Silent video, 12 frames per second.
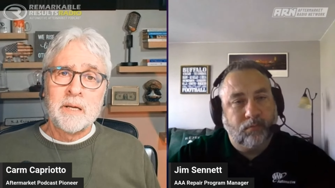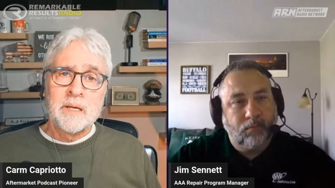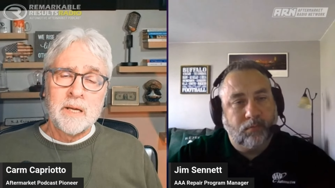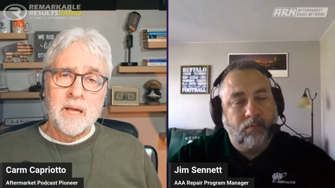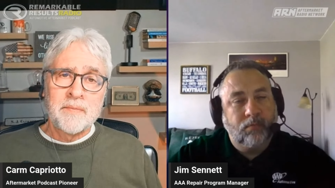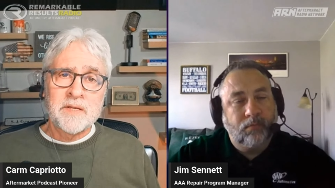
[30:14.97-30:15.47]

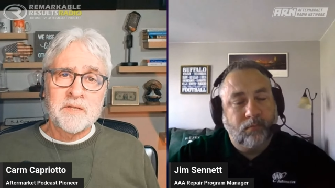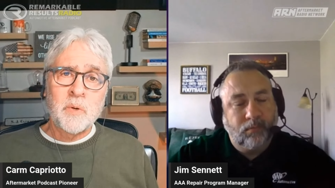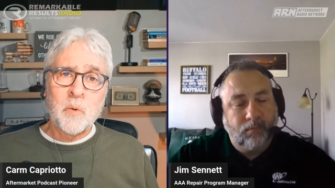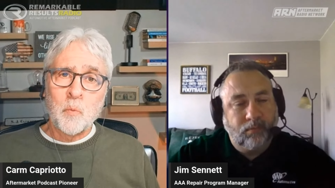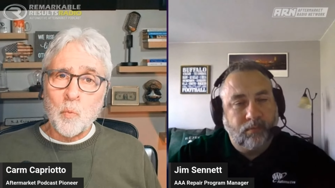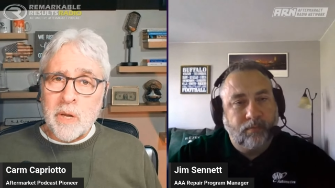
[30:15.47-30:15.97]
Speaker 1: And that's why
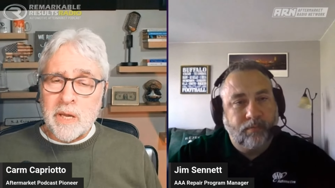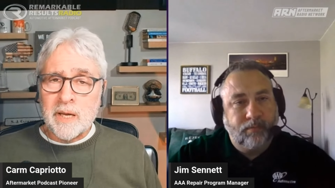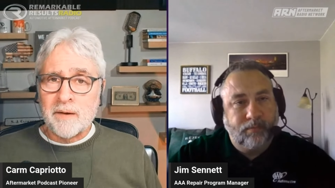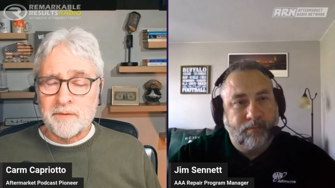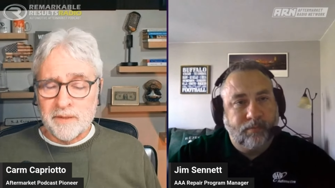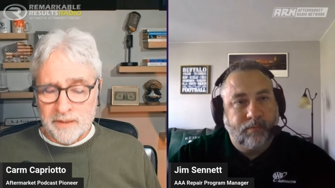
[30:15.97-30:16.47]
we have
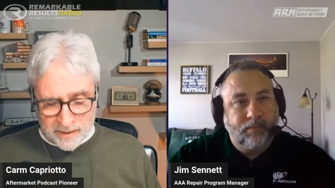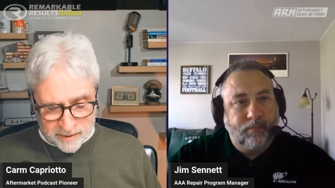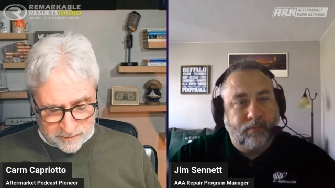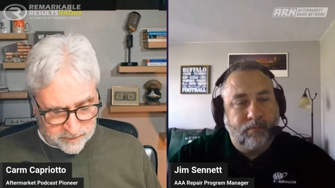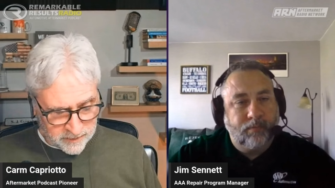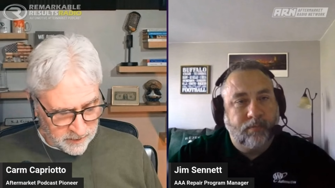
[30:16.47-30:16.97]
to have
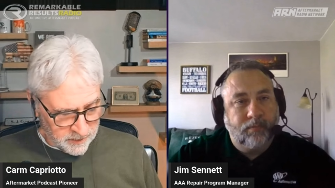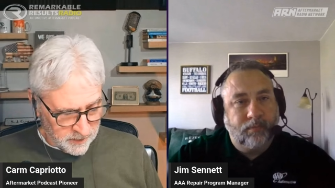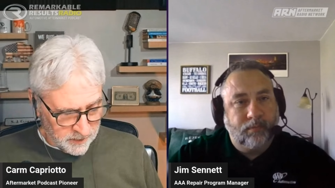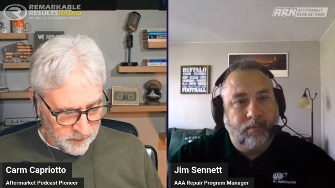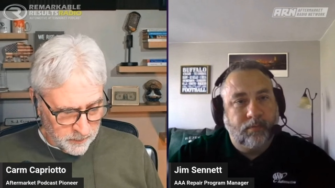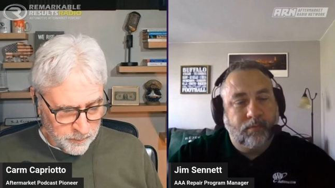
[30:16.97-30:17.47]

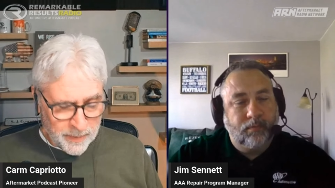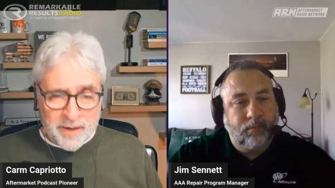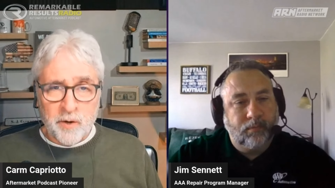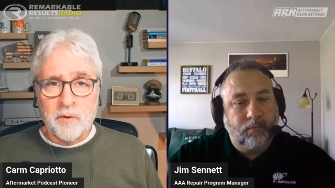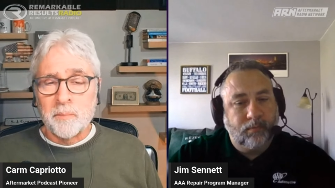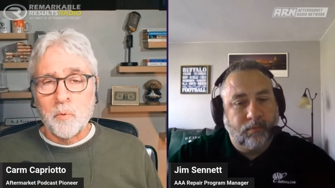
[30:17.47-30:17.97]
better
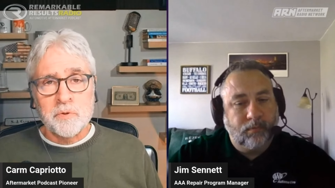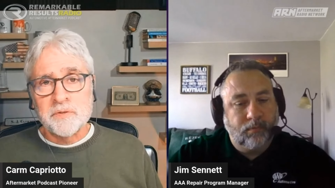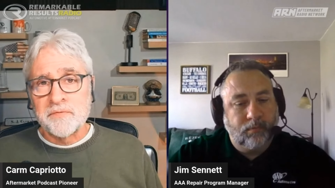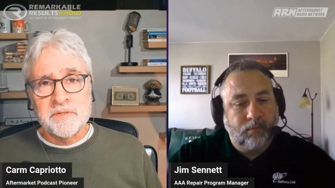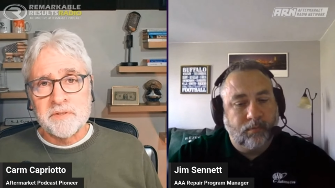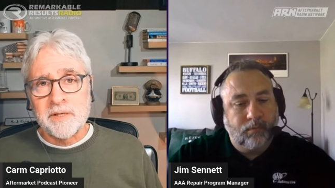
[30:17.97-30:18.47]
and more
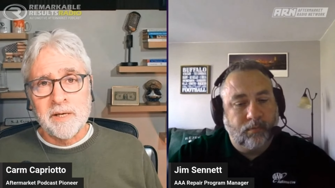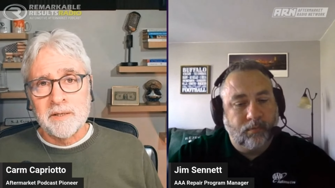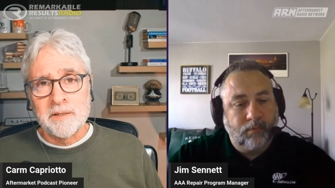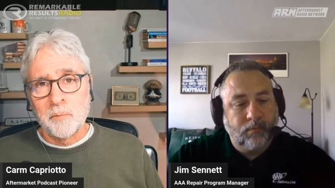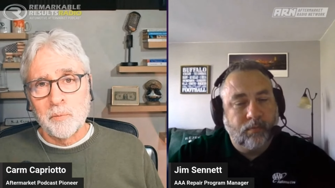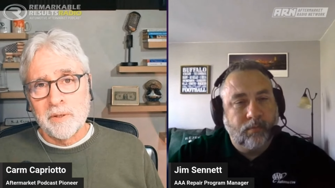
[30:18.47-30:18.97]
sophisticated
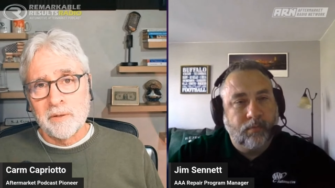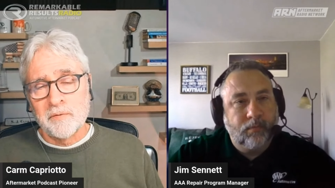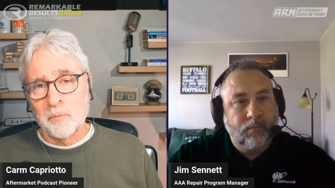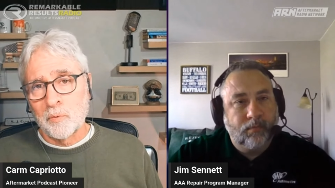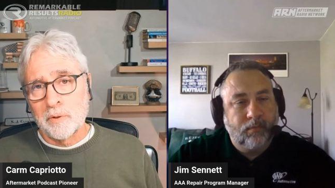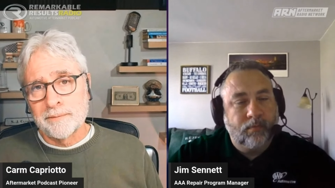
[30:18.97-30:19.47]
than we ever
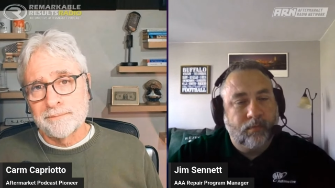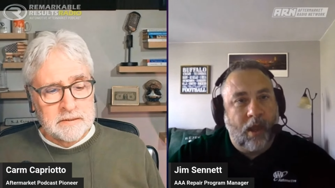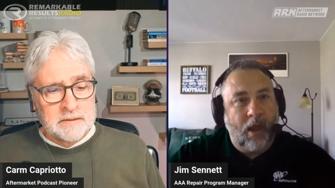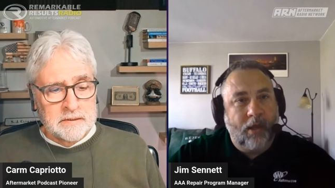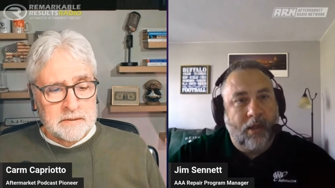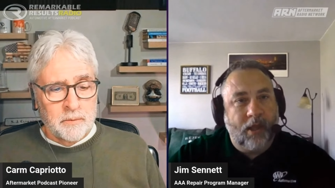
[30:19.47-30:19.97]
were.
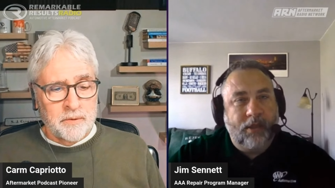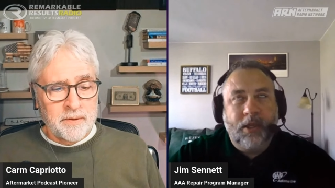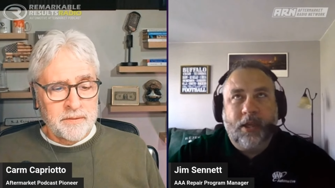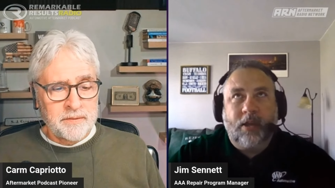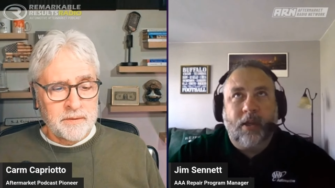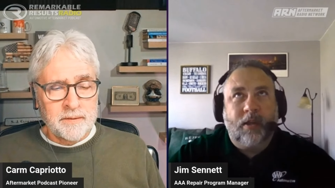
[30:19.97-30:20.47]
Speaker 2: I
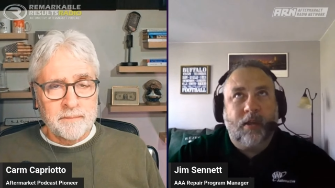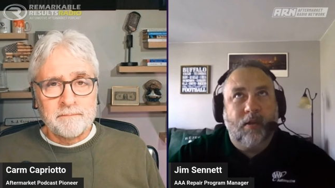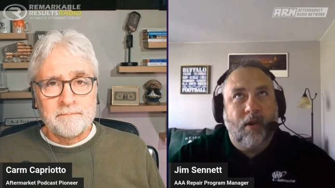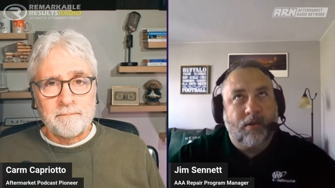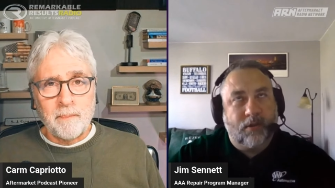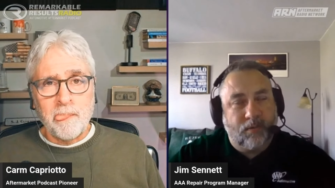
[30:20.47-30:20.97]
think, like, you
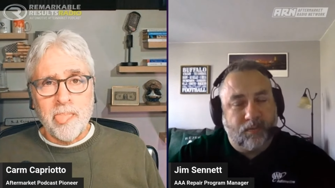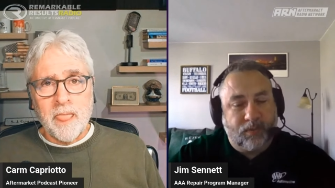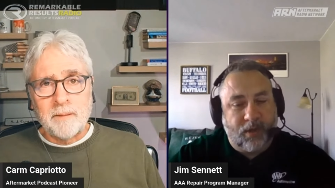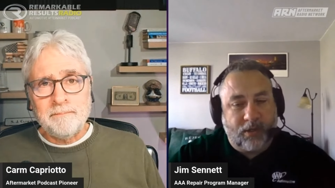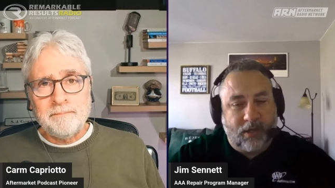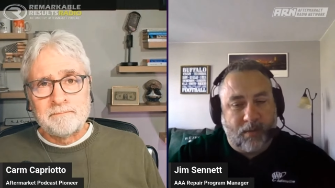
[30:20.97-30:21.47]
also
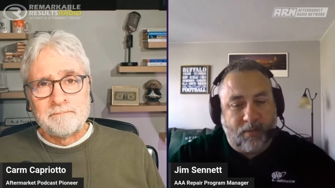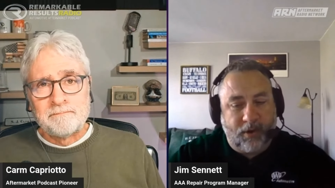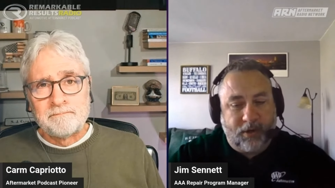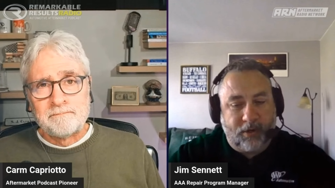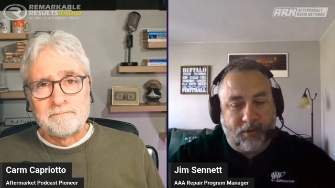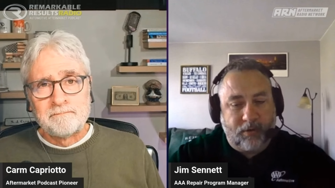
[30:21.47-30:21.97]
touched on a
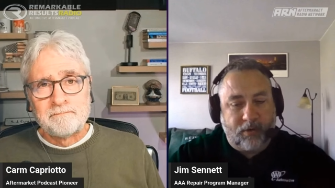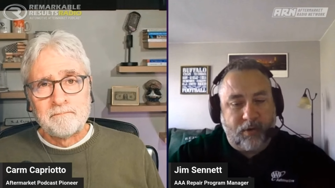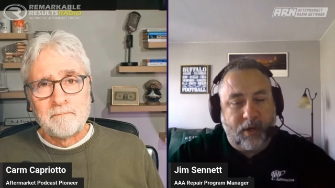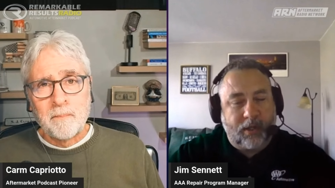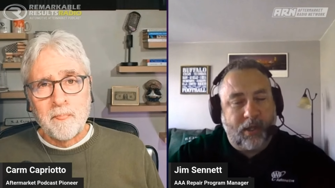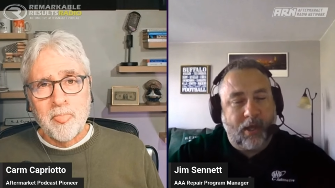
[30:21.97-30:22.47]
point there real
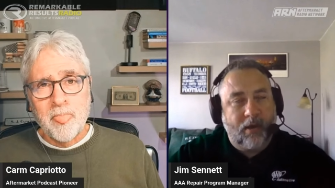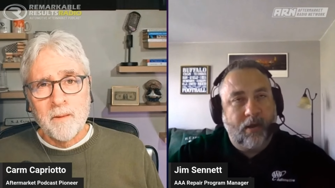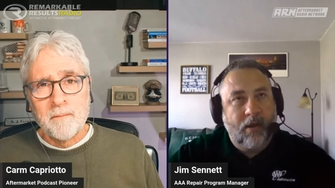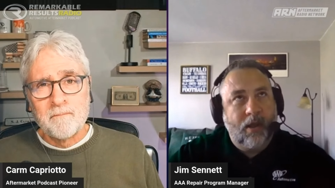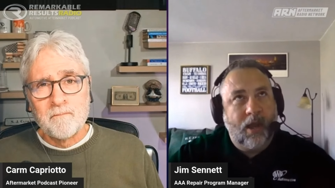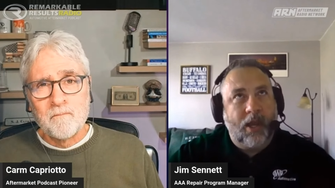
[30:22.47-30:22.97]
quick that,
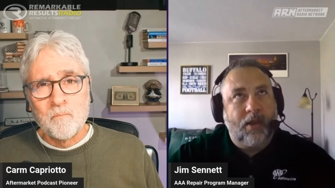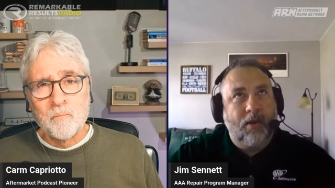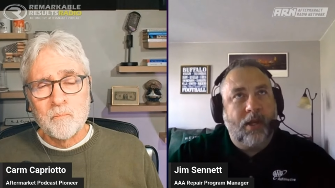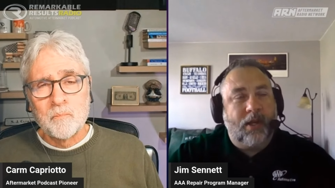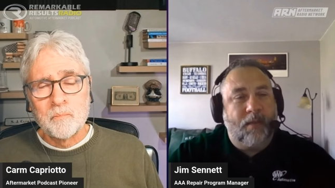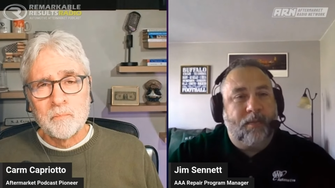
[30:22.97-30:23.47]
hey, you
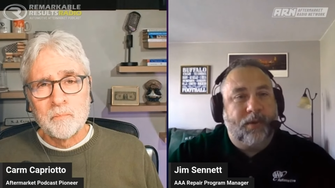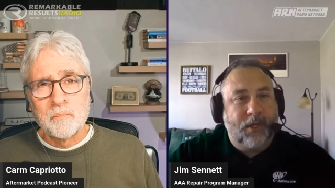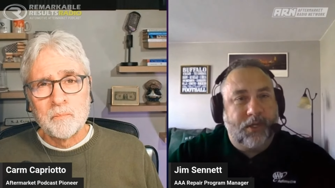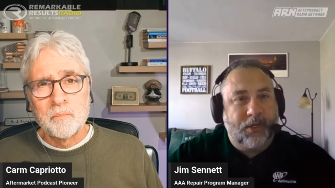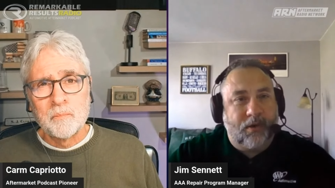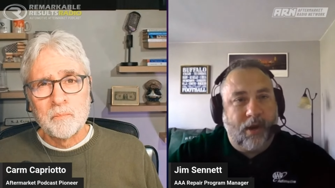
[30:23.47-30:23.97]
need
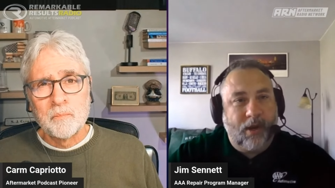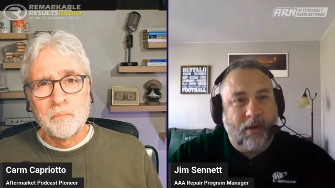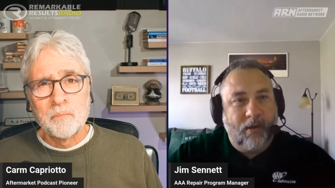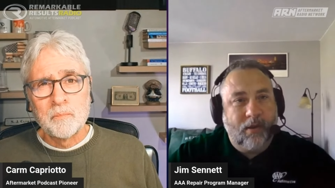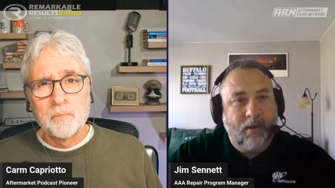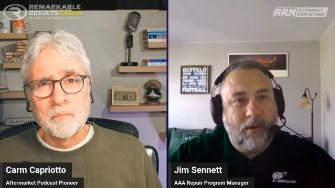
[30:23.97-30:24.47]
competition, right?
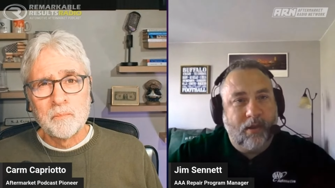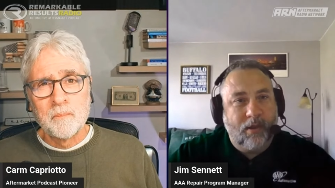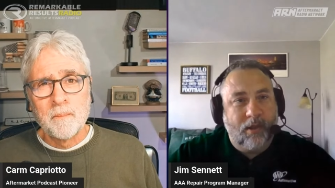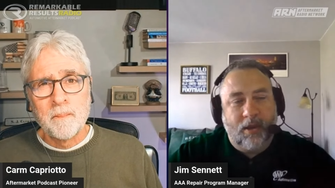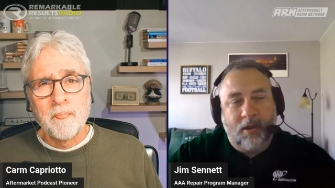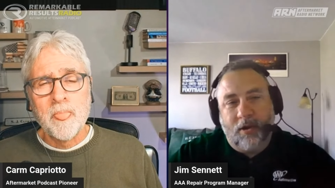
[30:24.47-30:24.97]

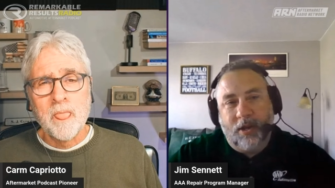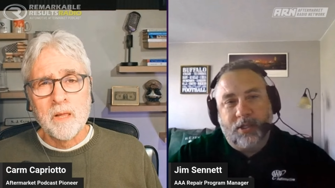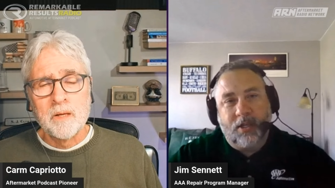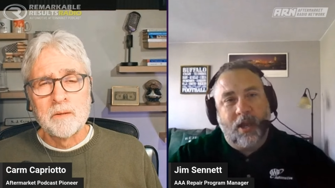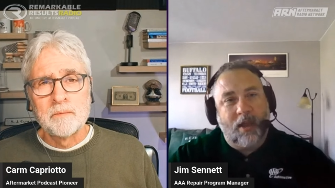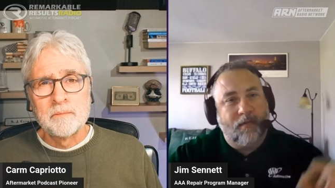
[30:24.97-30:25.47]
There needs
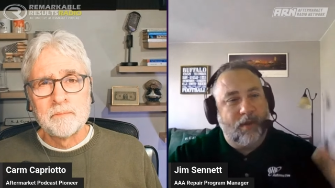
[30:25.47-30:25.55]
to have